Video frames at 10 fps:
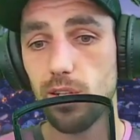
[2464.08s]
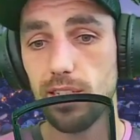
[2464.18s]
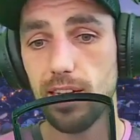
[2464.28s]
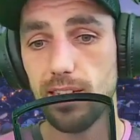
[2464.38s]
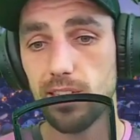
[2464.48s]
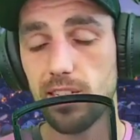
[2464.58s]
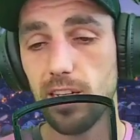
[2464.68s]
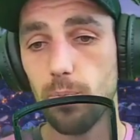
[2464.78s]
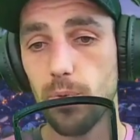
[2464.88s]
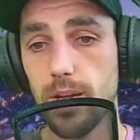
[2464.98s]
in at the same
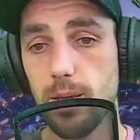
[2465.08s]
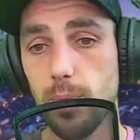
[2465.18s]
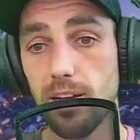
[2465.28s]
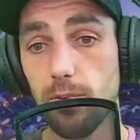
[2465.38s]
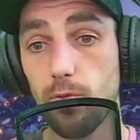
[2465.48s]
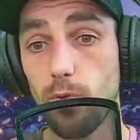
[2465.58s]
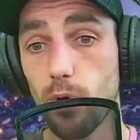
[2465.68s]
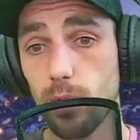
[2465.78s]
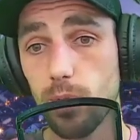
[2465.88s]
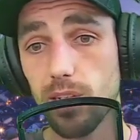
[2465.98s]
time, and four
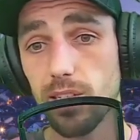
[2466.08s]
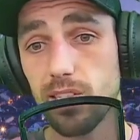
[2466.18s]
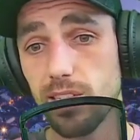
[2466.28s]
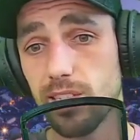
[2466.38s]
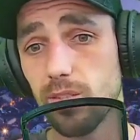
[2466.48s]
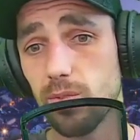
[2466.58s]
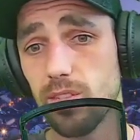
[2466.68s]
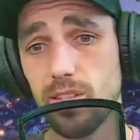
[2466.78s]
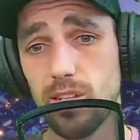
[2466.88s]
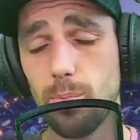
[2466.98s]
out of the six of us,
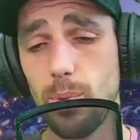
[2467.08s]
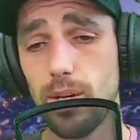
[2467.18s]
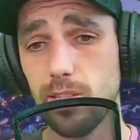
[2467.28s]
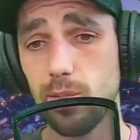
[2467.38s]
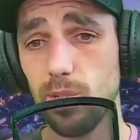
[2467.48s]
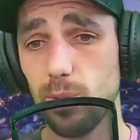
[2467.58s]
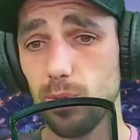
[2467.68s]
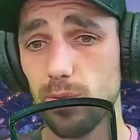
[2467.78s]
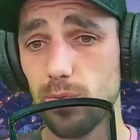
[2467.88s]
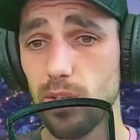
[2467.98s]
or possibly it was a
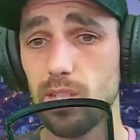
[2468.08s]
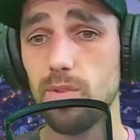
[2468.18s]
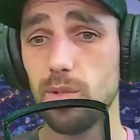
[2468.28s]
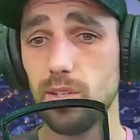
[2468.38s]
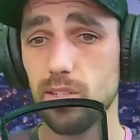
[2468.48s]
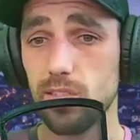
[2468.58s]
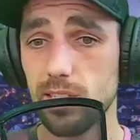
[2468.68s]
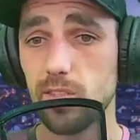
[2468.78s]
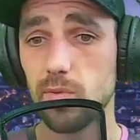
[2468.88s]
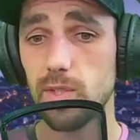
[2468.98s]
five out of the six
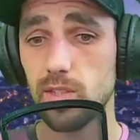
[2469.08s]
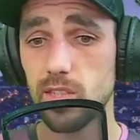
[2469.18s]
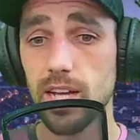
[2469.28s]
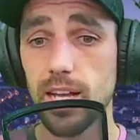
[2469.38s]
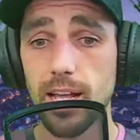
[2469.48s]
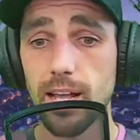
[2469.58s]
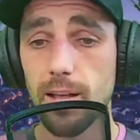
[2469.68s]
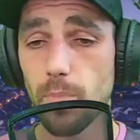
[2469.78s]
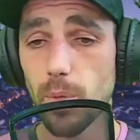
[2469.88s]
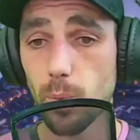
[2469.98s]
of us,
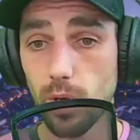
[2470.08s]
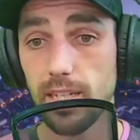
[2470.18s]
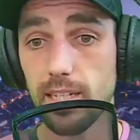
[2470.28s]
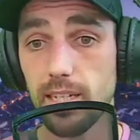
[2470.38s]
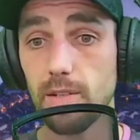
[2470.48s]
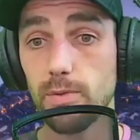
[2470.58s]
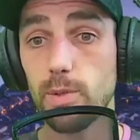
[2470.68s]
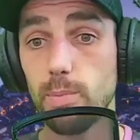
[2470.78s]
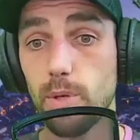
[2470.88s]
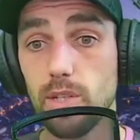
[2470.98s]
were in there for
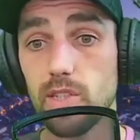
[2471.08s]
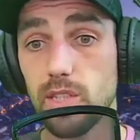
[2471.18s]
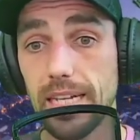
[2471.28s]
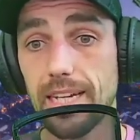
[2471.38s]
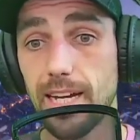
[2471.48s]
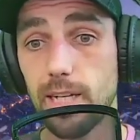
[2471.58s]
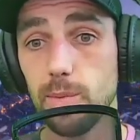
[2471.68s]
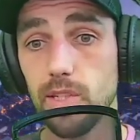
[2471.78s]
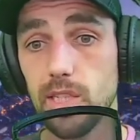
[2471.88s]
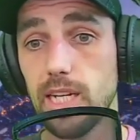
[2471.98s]
personal
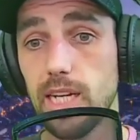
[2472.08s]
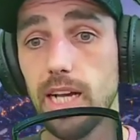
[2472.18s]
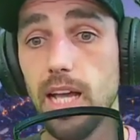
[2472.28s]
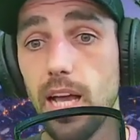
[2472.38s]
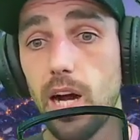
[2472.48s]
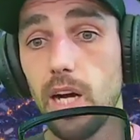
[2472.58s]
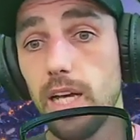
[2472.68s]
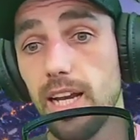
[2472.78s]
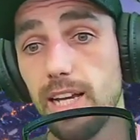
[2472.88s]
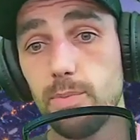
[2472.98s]
cannabis. Uh, I
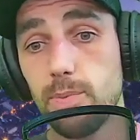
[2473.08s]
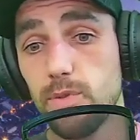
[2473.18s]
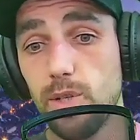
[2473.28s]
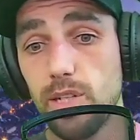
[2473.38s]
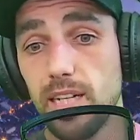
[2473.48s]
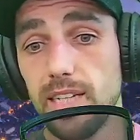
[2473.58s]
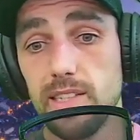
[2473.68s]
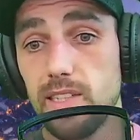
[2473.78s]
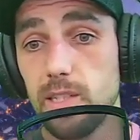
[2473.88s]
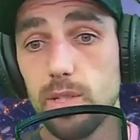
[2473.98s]
left before I got to
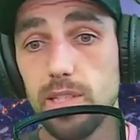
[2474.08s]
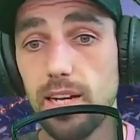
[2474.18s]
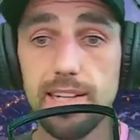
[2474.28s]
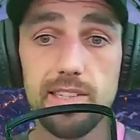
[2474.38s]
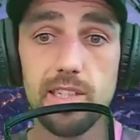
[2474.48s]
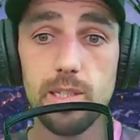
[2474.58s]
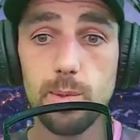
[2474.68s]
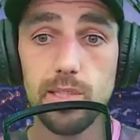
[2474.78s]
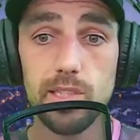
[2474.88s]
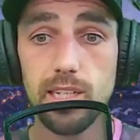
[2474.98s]
see what the last guy was
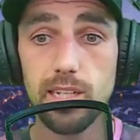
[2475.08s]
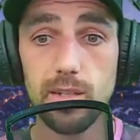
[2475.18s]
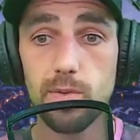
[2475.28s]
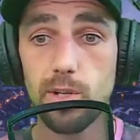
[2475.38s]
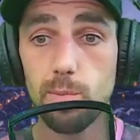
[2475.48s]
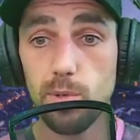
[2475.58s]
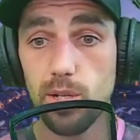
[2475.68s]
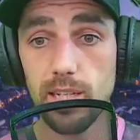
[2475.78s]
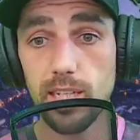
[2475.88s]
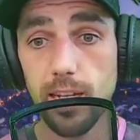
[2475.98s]
in there for, but like